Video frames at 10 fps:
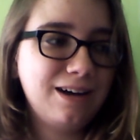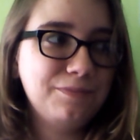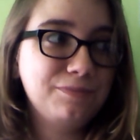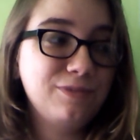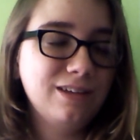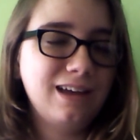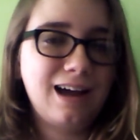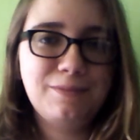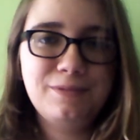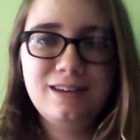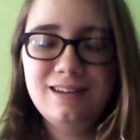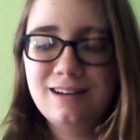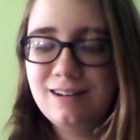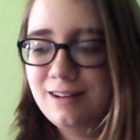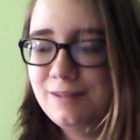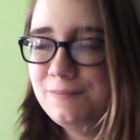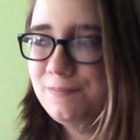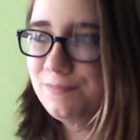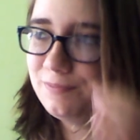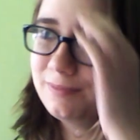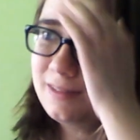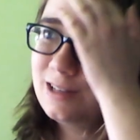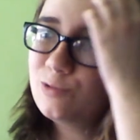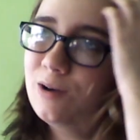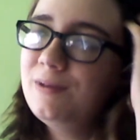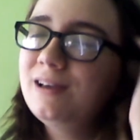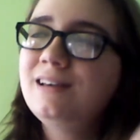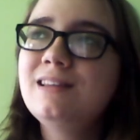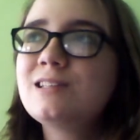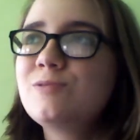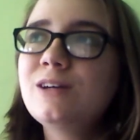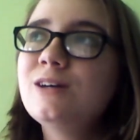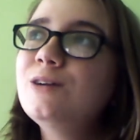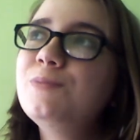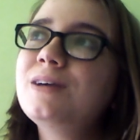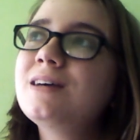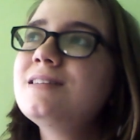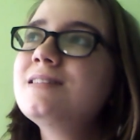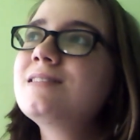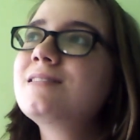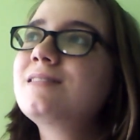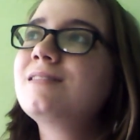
I'm really happy. That's why I'm making this video, because